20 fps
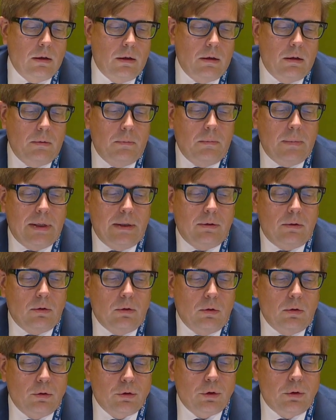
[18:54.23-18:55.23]

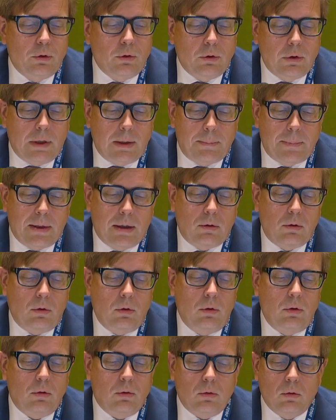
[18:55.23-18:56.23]
Maintenant, je donne la
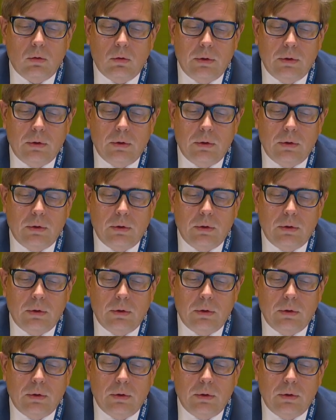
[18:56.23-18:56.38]
parole.